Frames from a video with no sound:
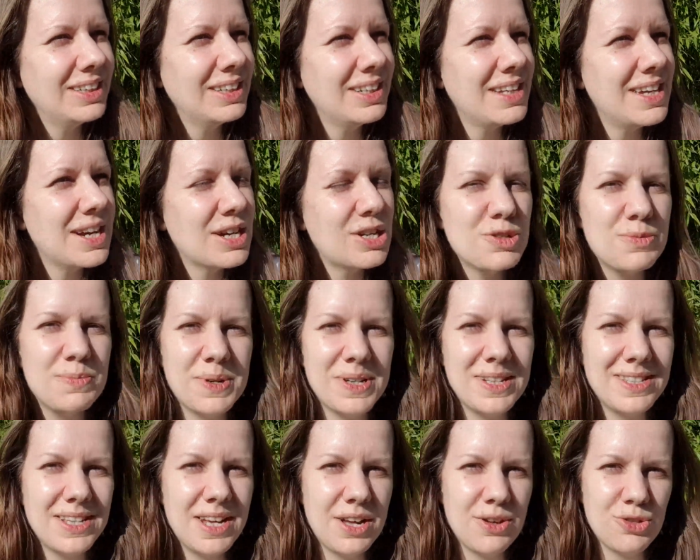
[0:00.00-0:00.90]

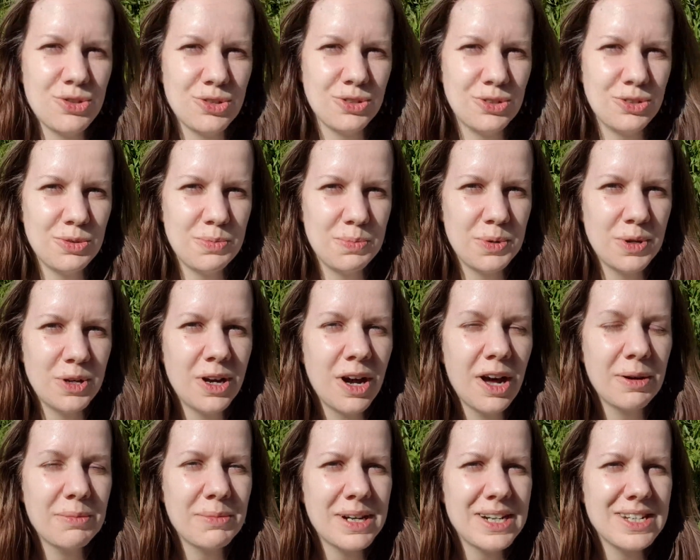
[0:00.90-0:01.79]
expectation to put
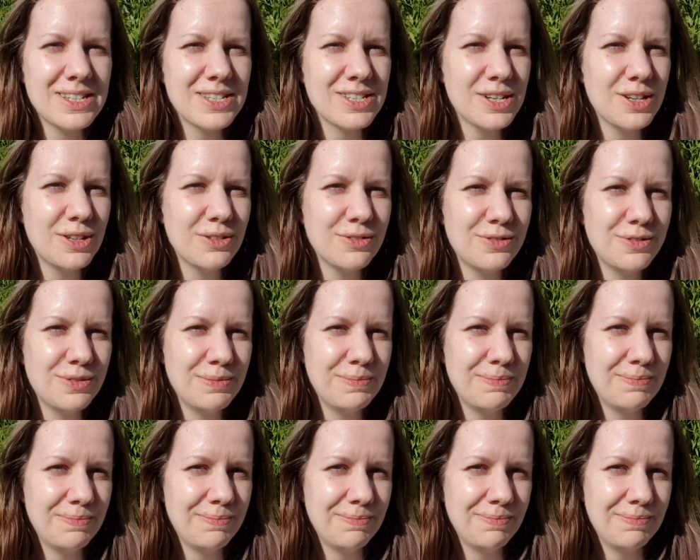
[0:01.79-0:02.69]
on myself
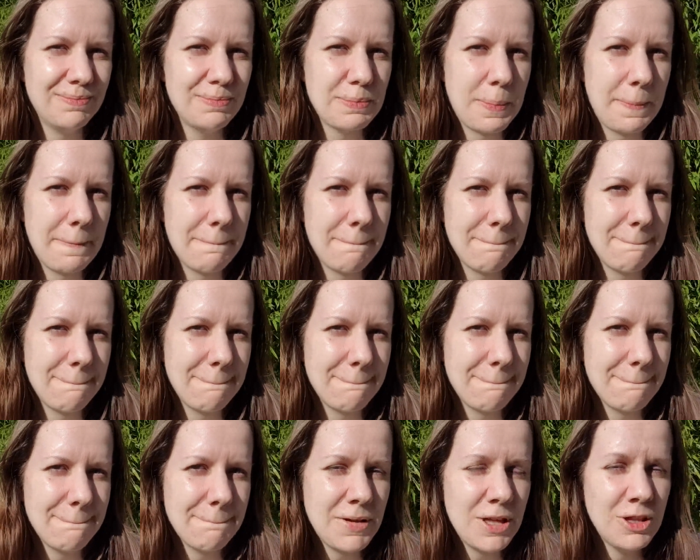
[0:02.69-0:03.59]

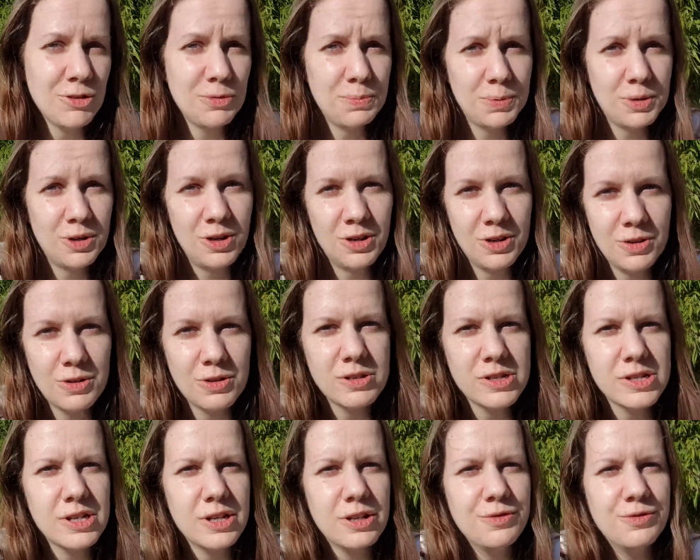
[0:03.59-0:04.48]
and to put on
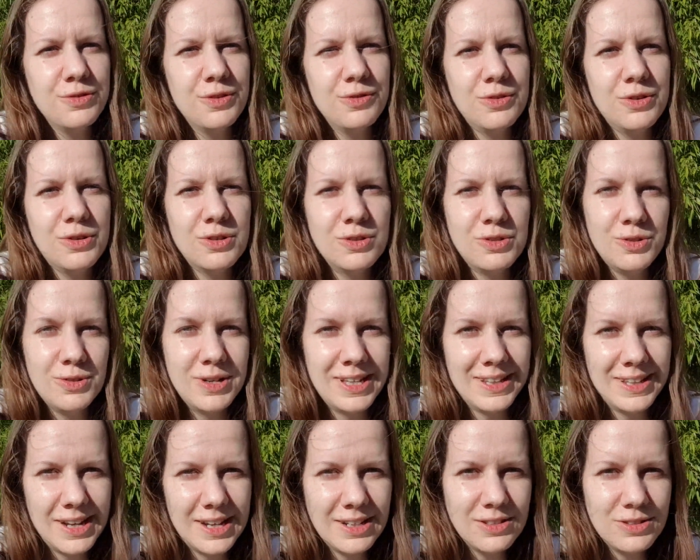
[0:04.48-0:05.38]
yourself if you're doing
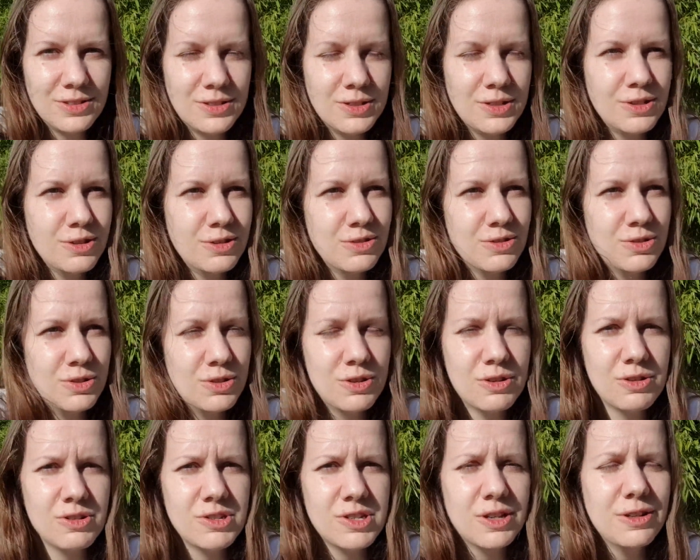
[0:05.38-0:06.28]
that to
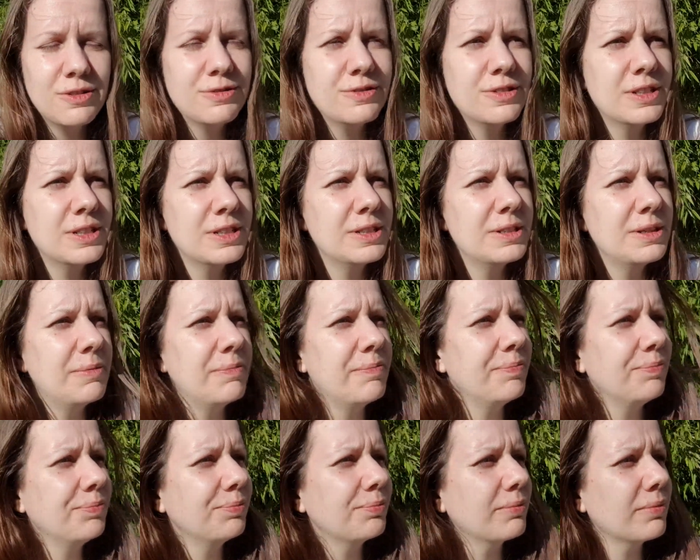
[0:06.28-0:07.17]
yourself.
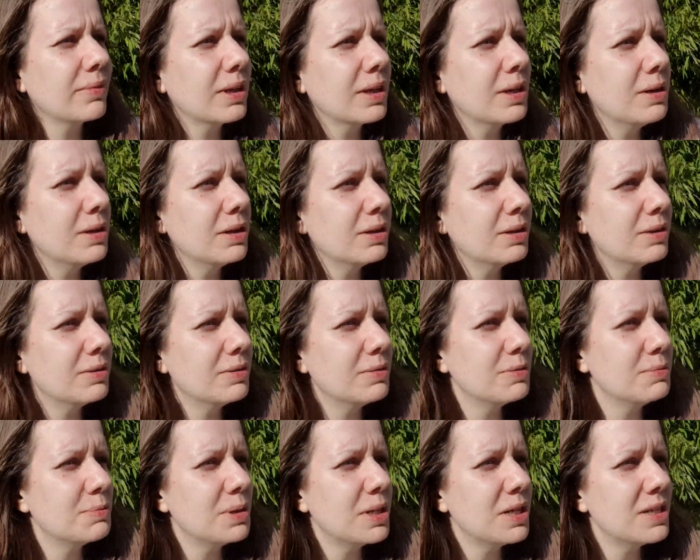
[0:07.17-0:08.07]

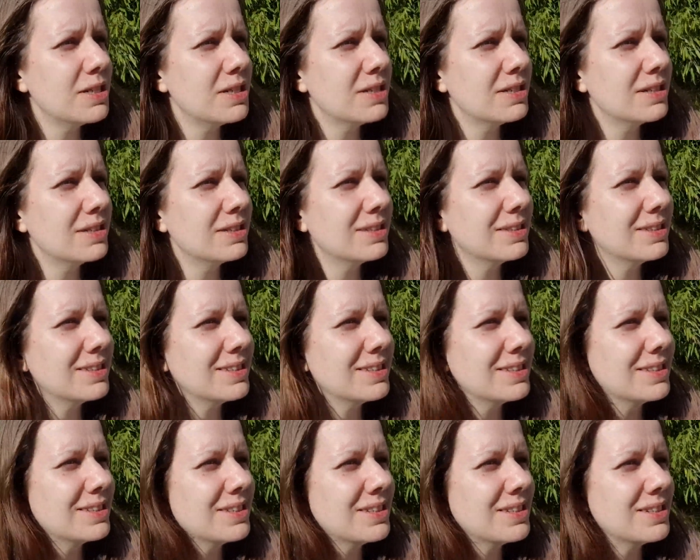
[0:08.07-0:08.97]
But
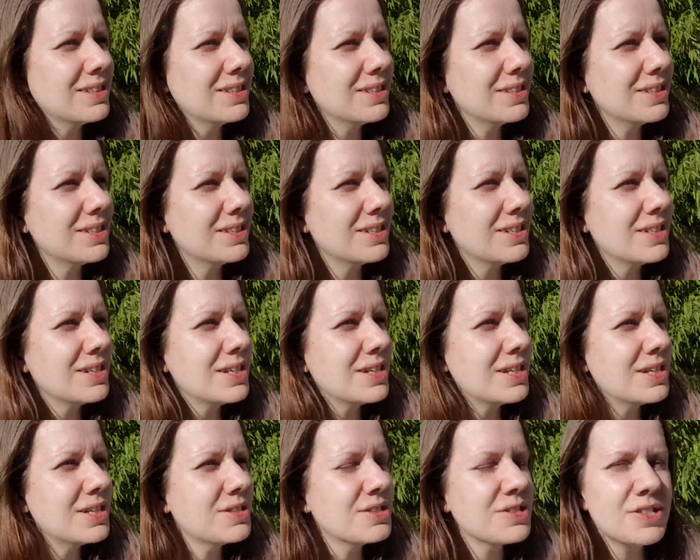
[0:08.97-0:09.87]

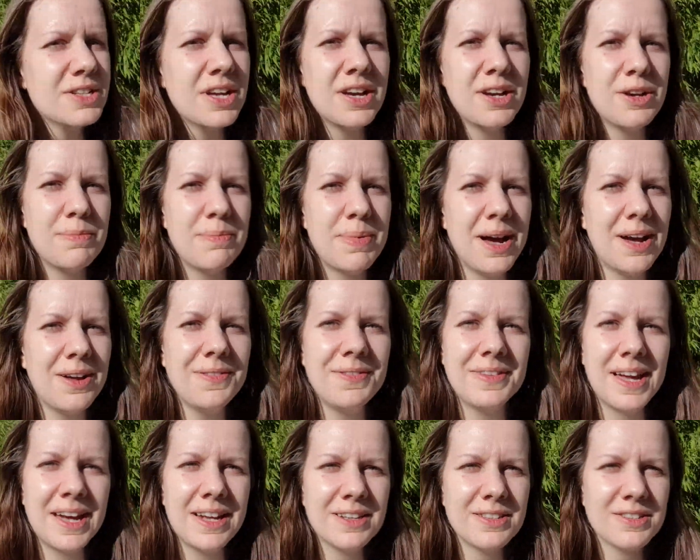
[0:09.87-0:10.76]
it's not about
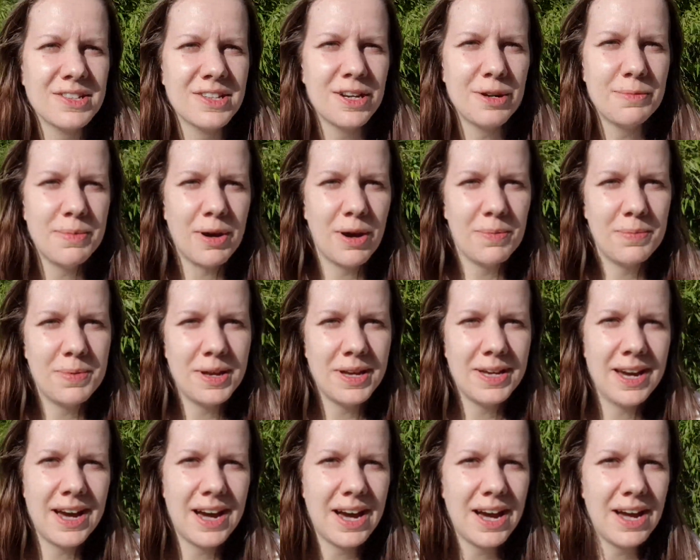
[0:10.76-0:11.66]
that. It's not about being
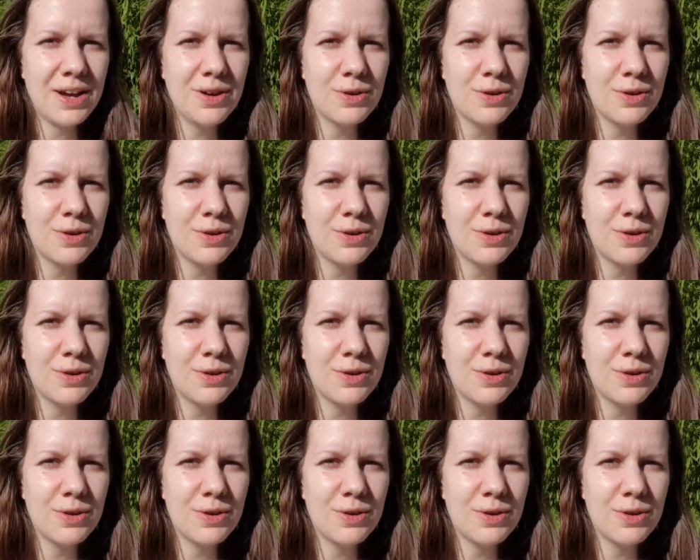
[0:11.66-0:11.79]
high